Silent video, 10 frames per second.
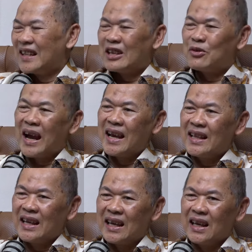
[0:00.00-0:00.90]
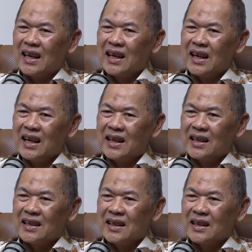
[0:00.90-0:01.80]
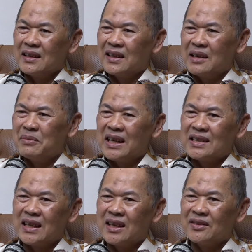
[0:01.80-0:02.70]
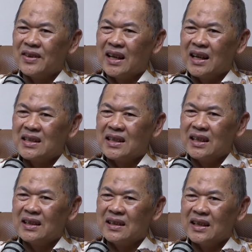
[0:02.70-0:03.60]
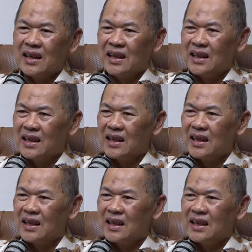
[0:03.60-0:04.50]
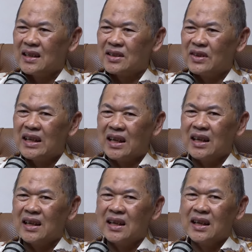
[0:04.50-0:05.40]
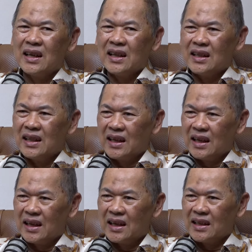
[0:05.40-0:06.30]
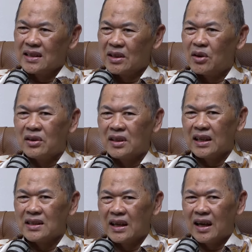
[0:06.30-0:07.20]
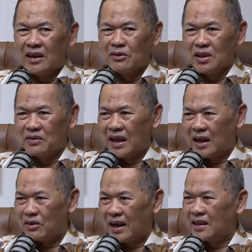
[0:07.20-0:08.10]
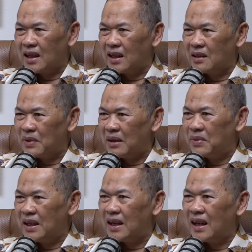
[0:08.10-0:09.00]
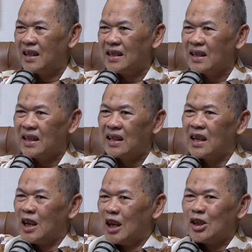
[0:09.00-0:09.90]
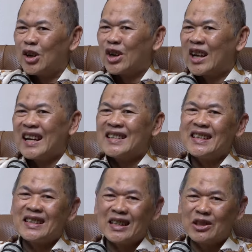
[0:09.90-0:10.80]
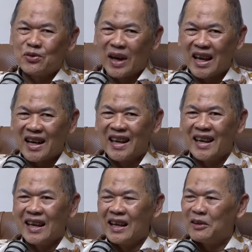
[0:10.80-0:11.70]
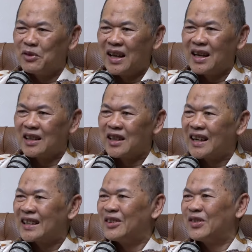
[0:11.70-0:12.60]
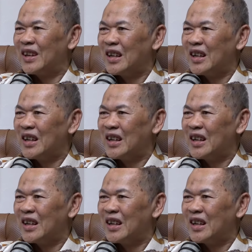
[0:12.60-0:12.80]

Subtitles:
That's why the Ministry of Energy in the Sweden, they saw that's what we are writing in public, and they say that your organization is very, very attractive.